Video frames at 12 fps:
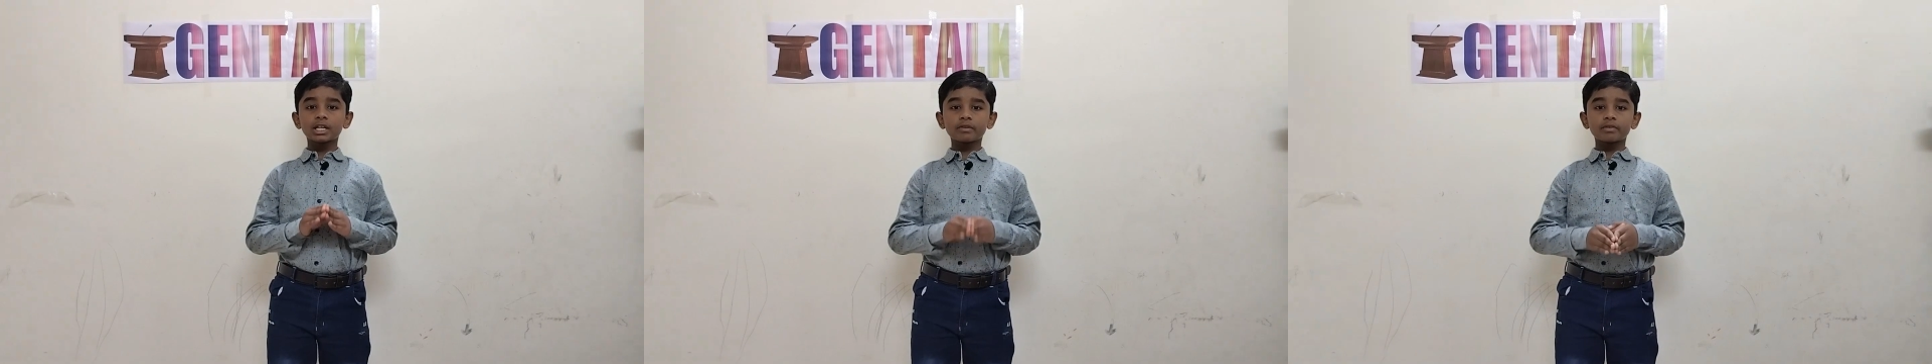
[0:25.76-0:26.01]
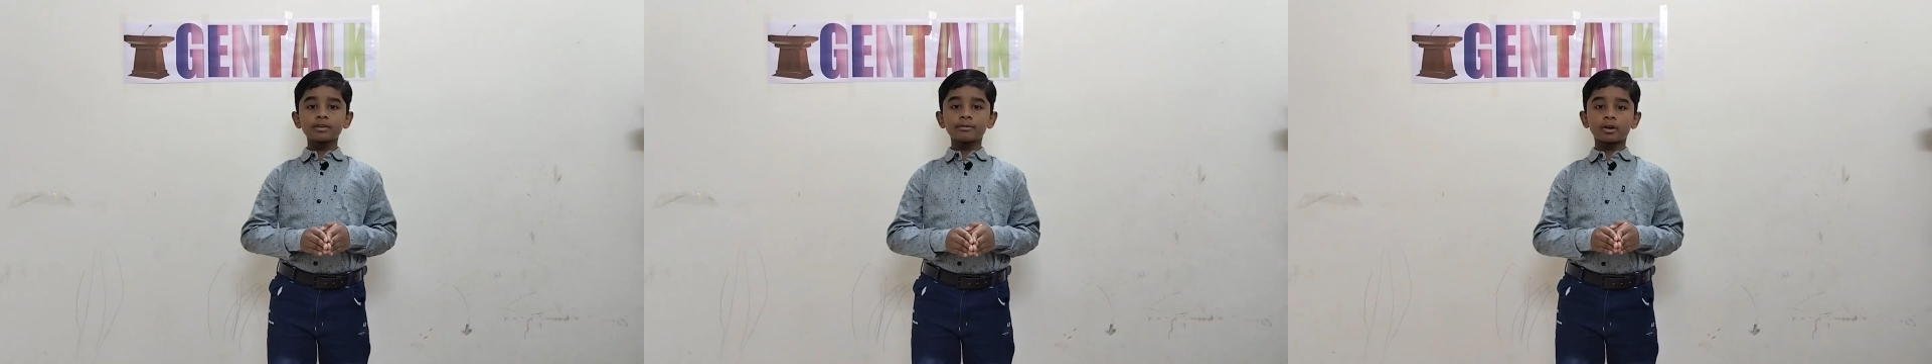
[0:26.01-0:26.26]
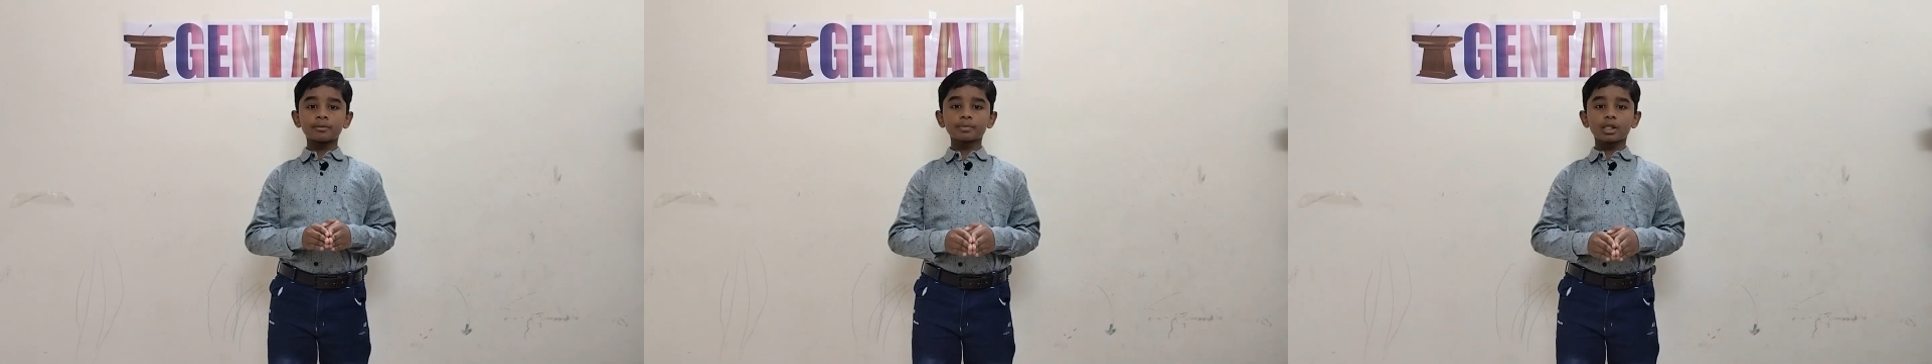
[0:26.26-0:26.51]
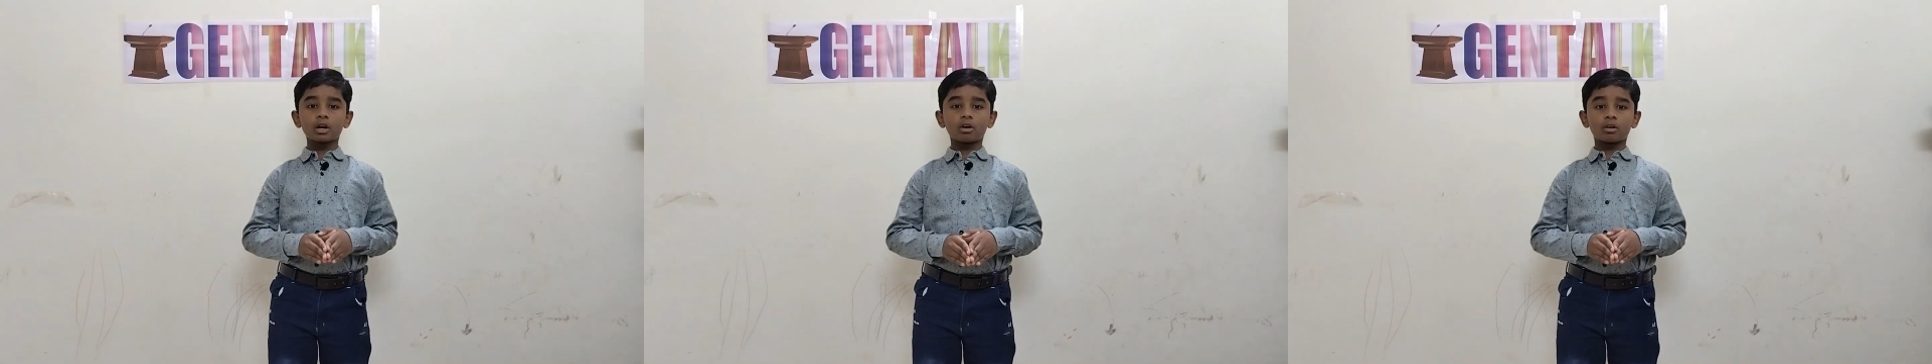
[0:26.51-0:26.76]
liquid
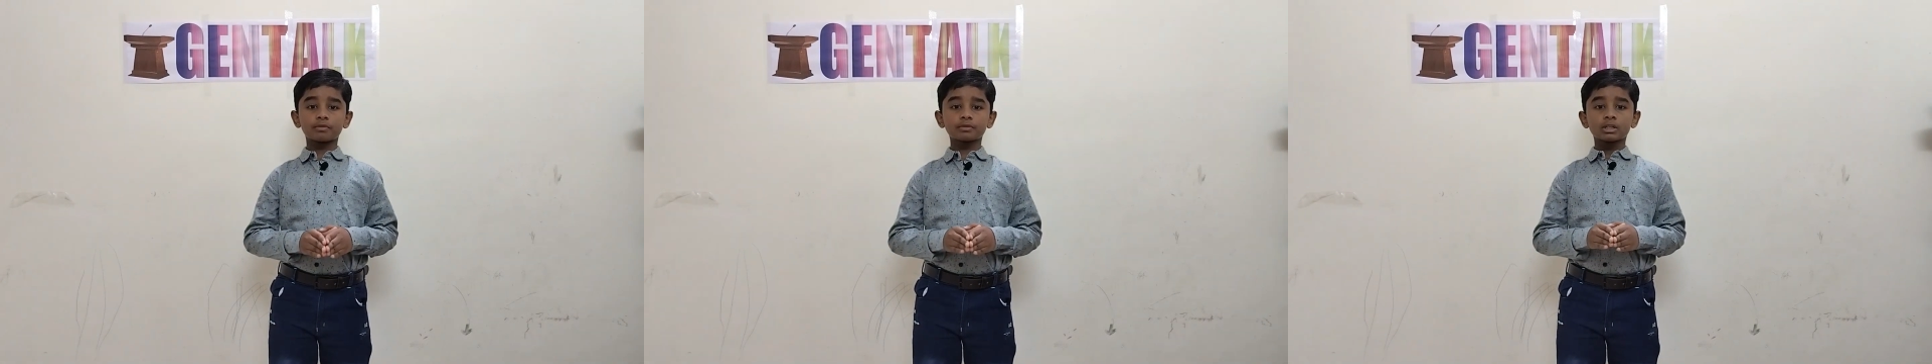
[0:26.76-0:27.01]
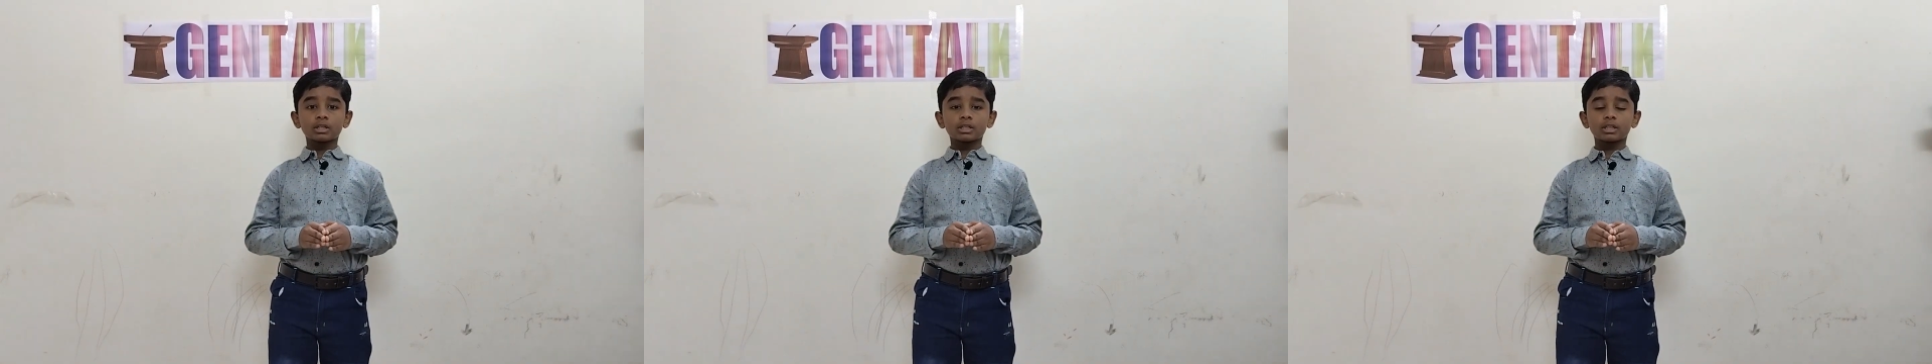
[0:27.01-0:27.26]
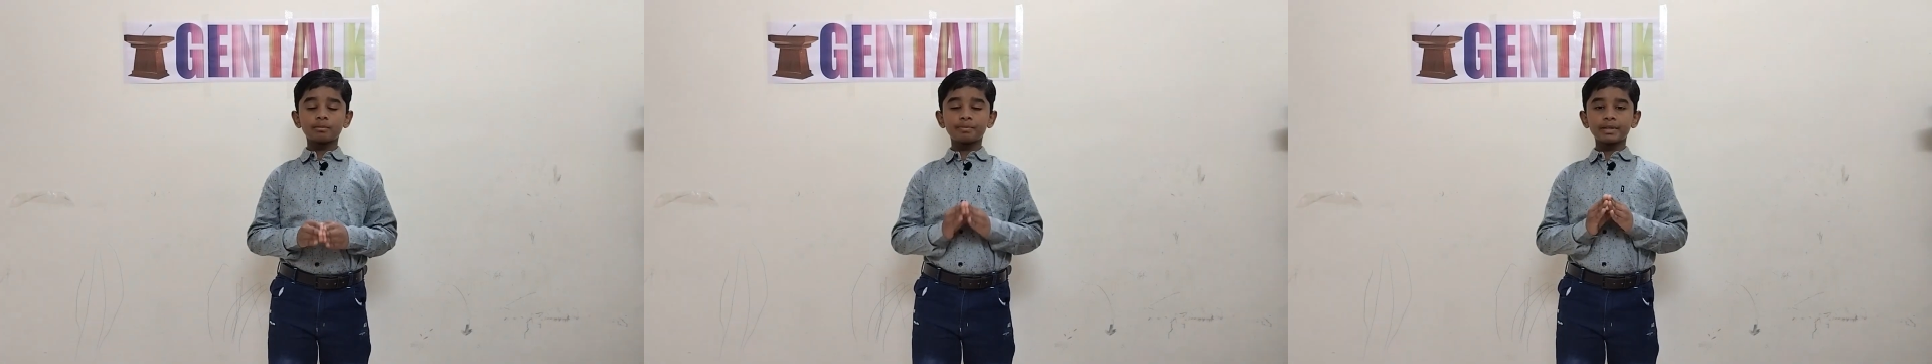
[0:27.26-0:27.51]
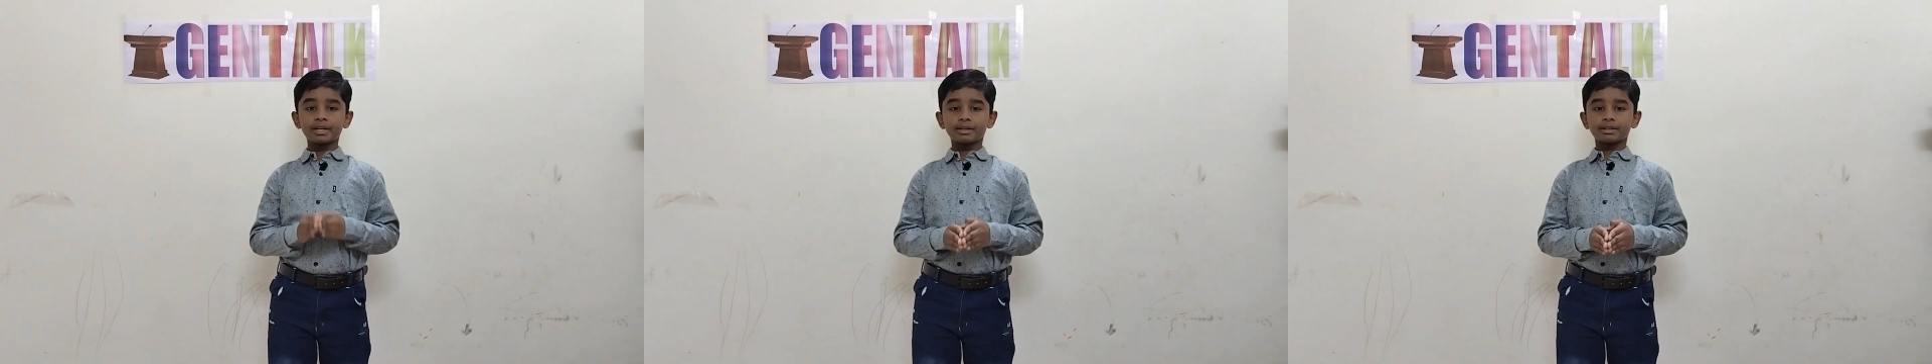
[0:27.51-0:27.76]
form of the
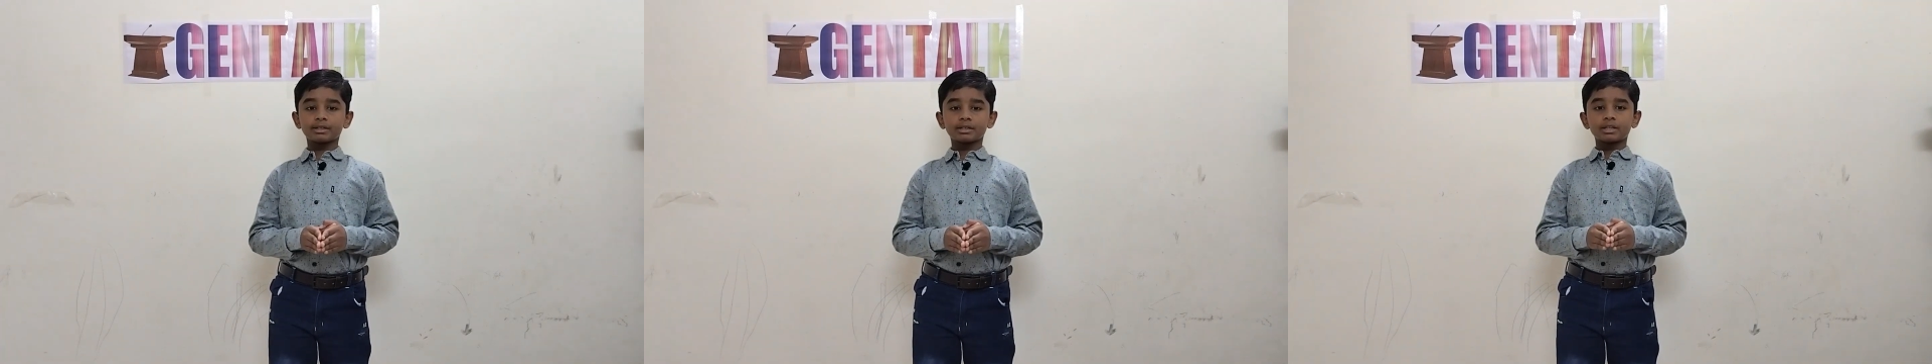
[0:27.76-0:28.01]
blood,